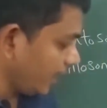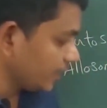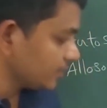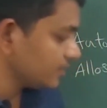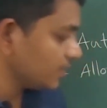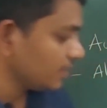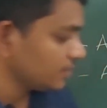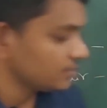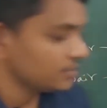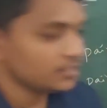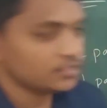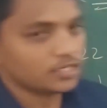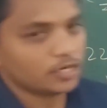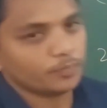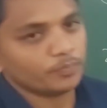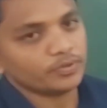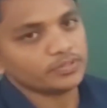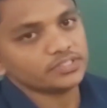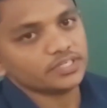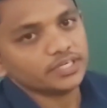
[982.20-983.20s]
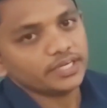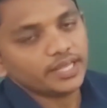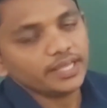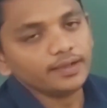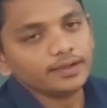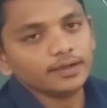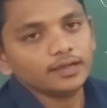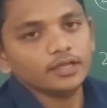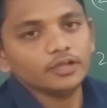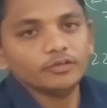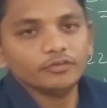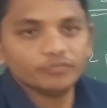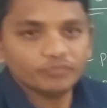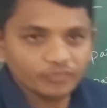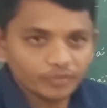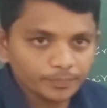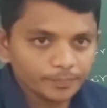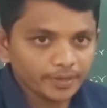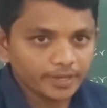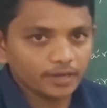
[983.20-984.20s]
XX is representing
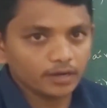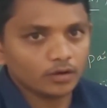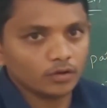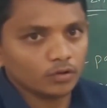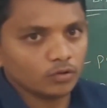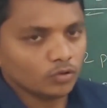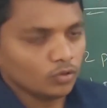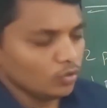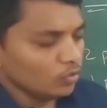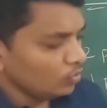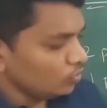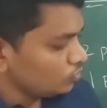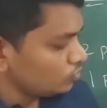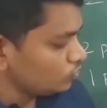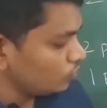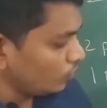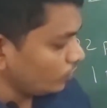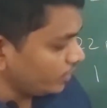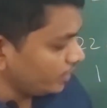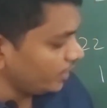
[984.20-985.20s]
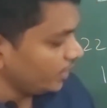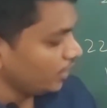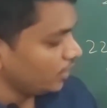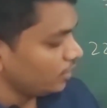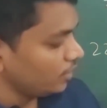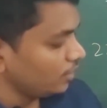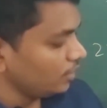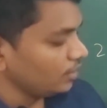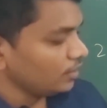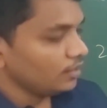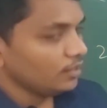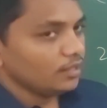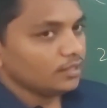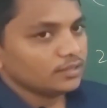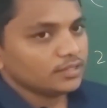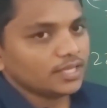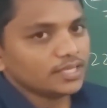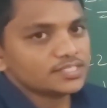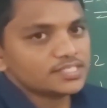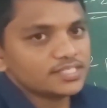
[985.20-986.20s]
female. So here
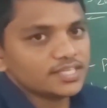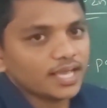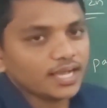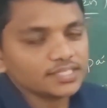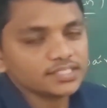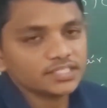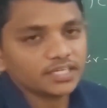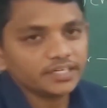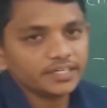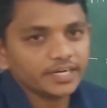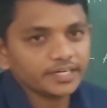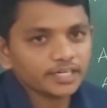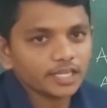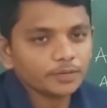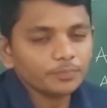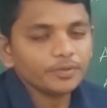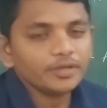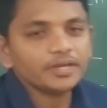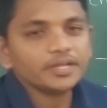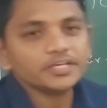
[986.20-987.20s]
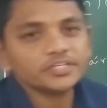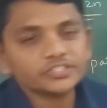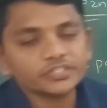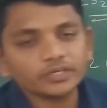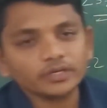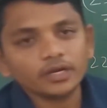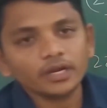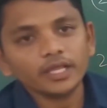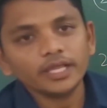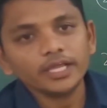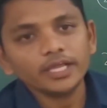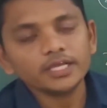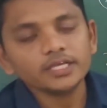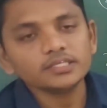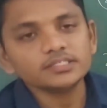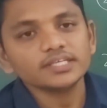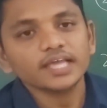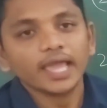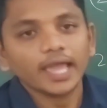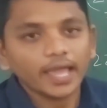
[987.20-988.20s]
the sex determination
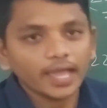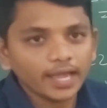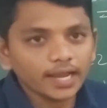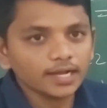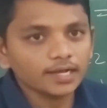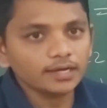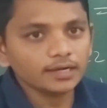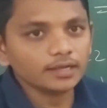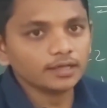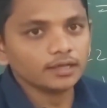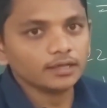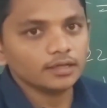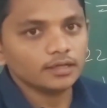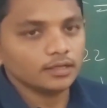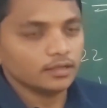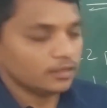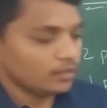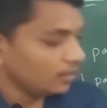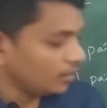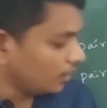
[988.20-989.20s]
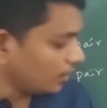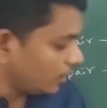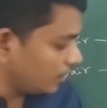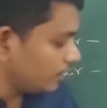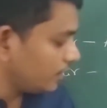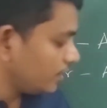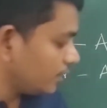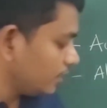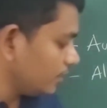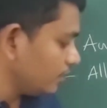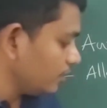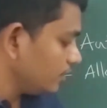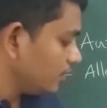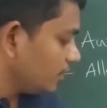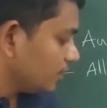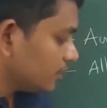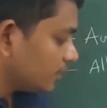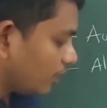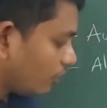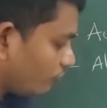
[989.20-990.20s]
is held under
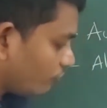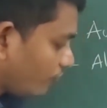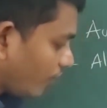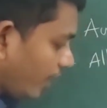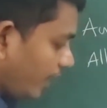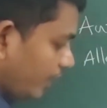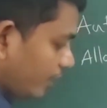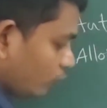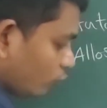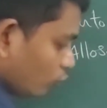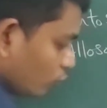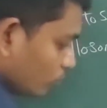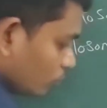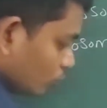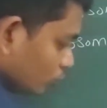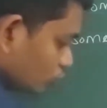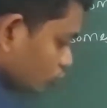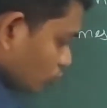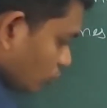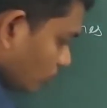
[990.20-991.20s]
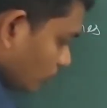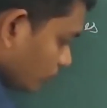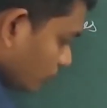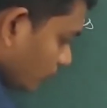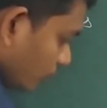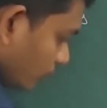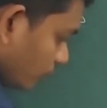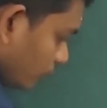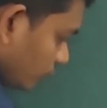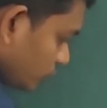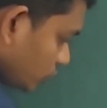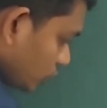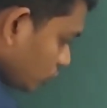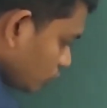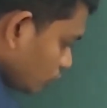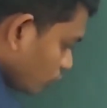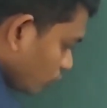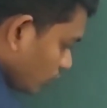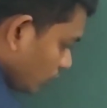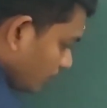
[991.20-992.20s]
the Y chromosome, which
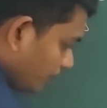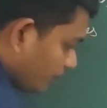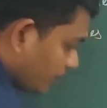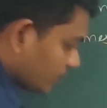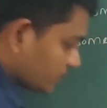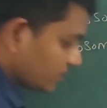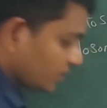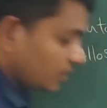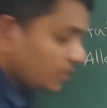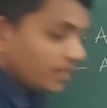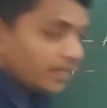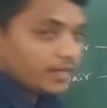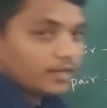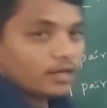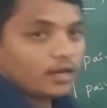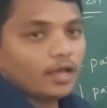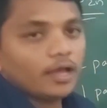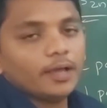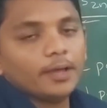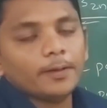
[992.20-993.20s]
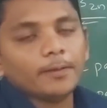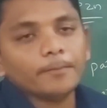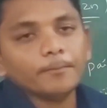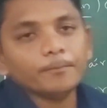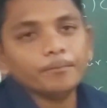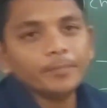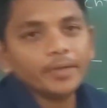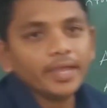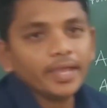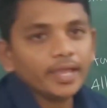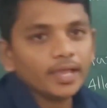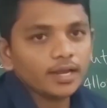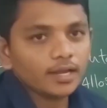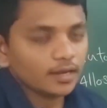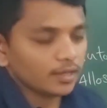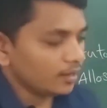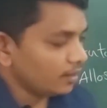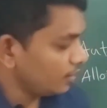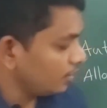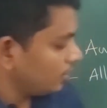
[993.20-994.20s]
is only present in
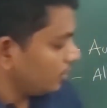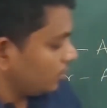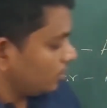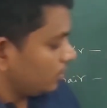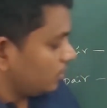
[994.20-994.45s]
male